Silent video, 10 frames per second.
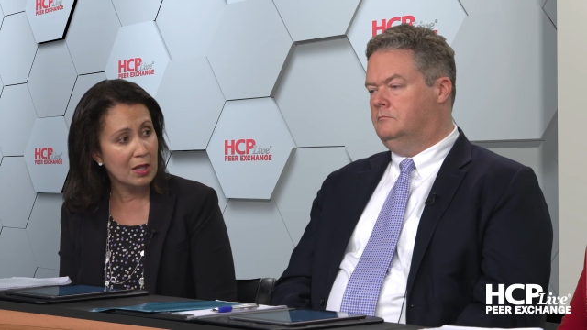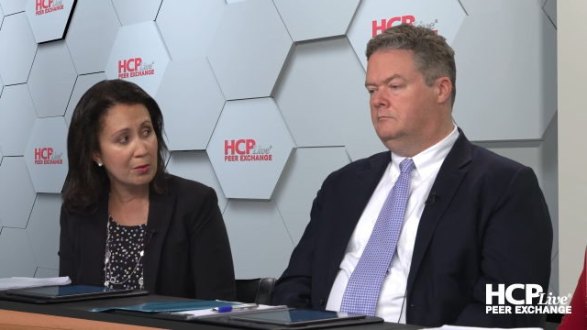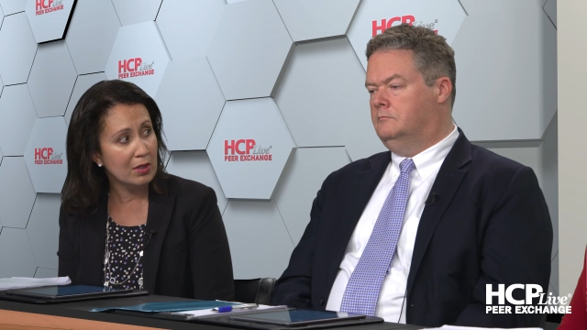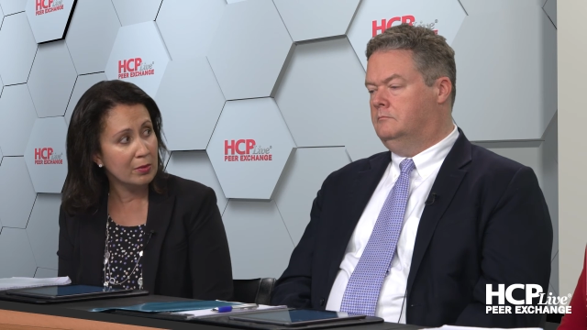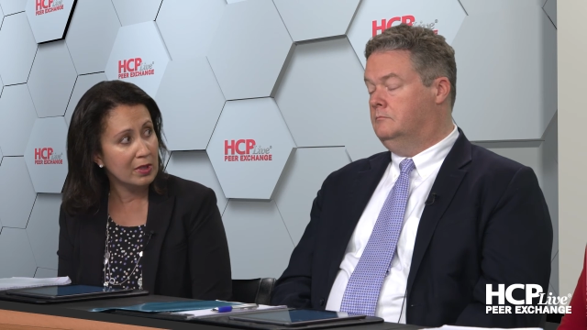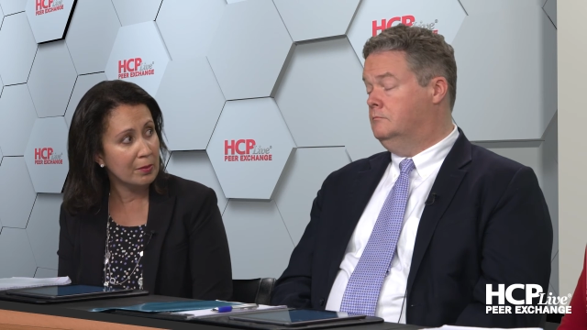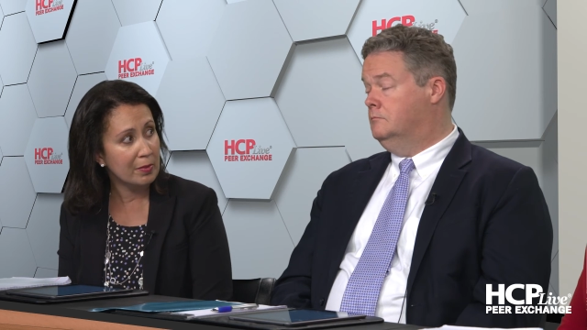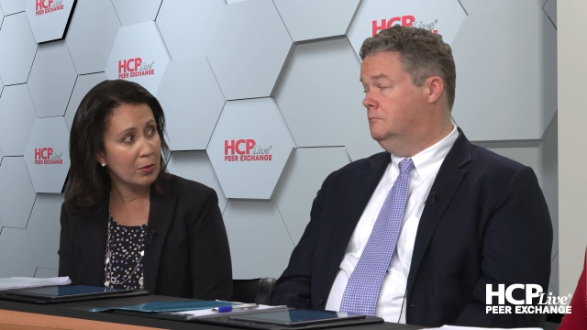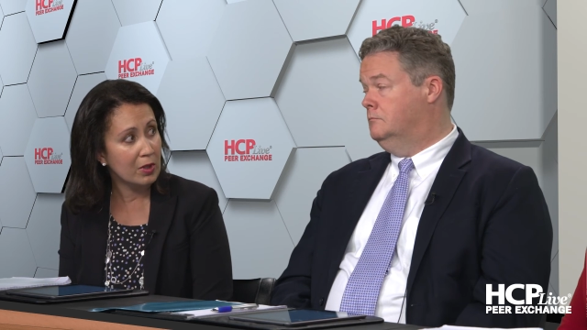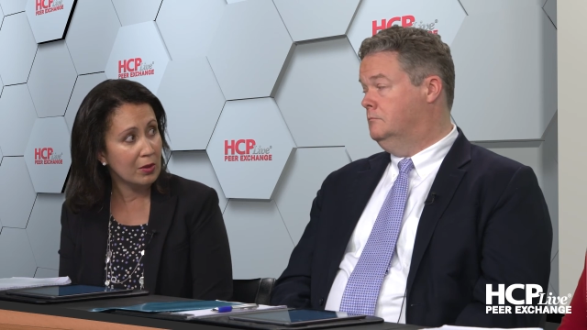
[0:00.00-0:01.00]
Speaker 1: hemoglobin up
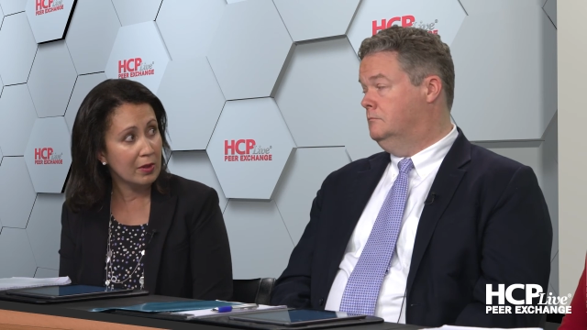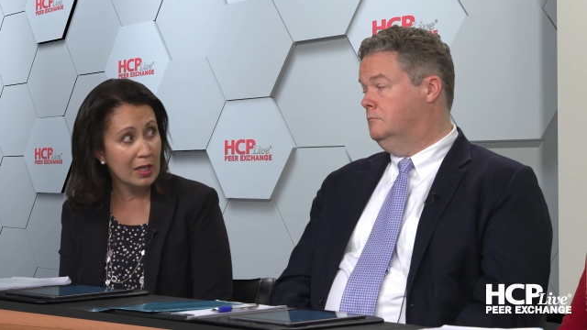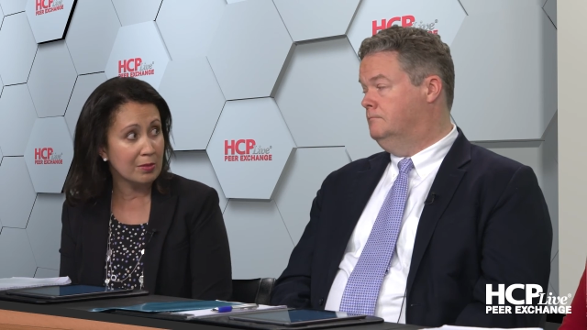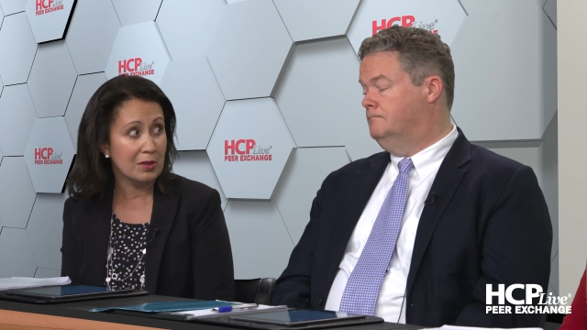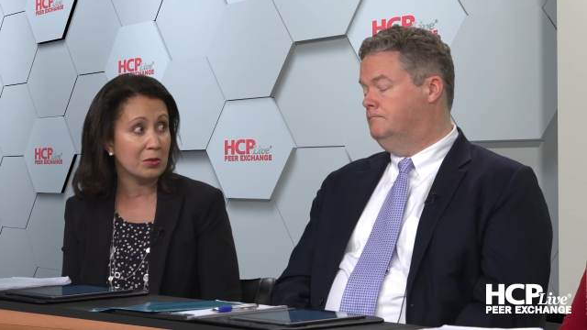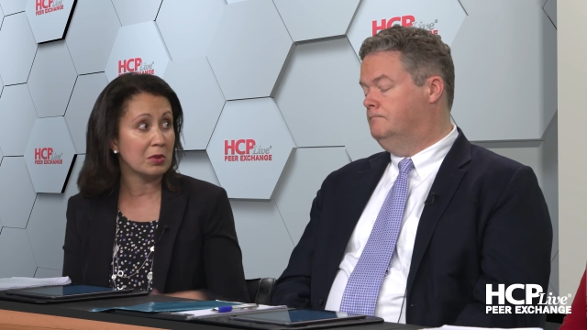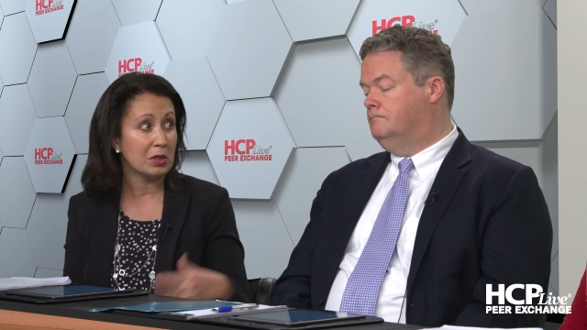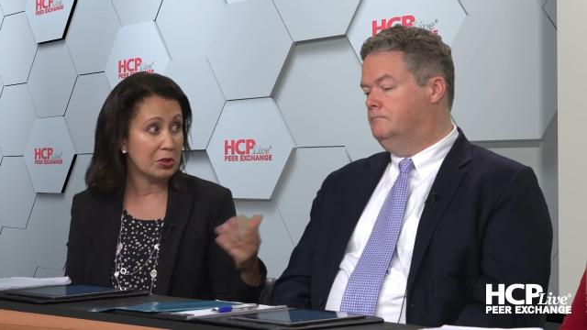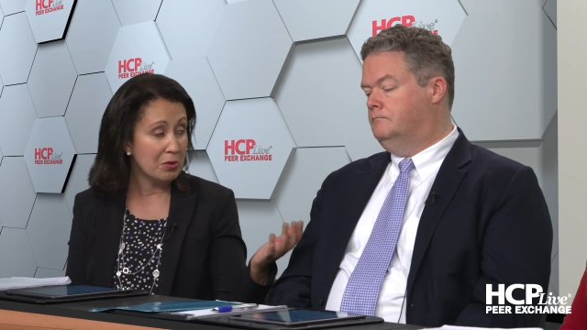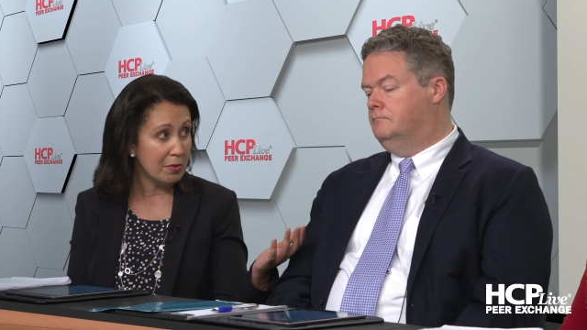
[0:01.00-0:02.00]
by one gram doesn't
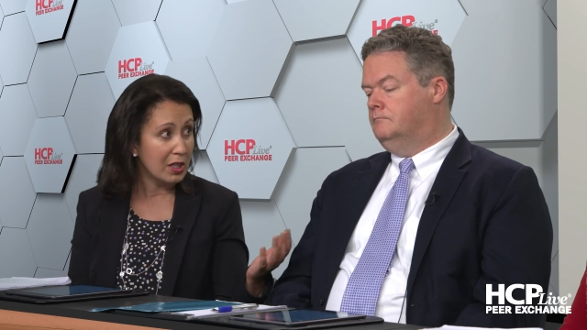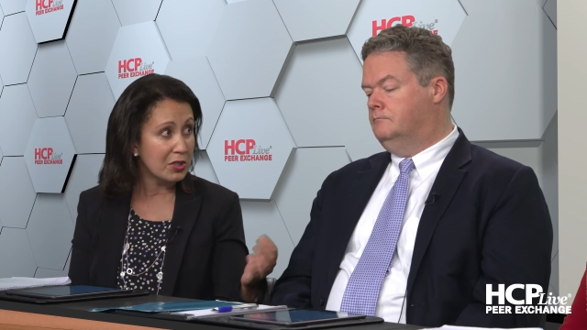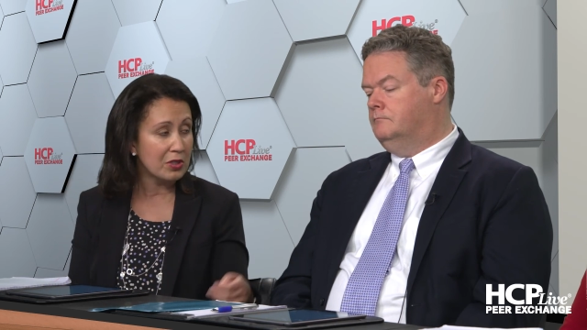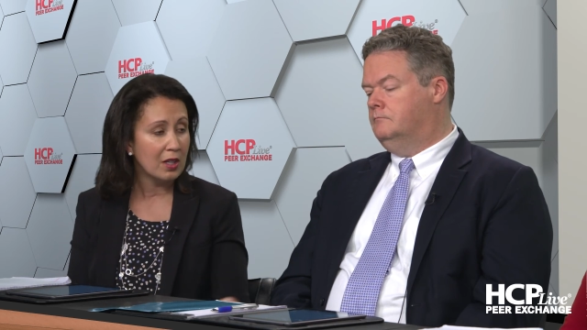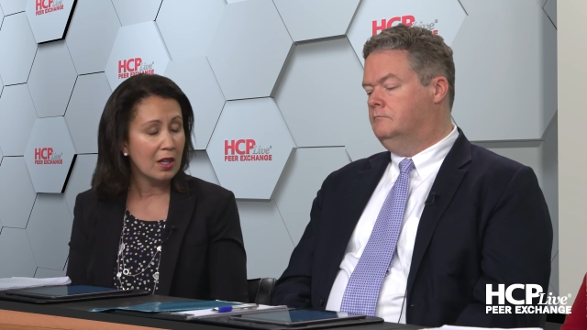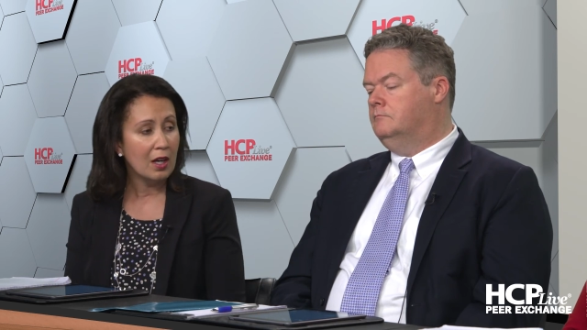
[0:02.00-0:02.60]
really do much.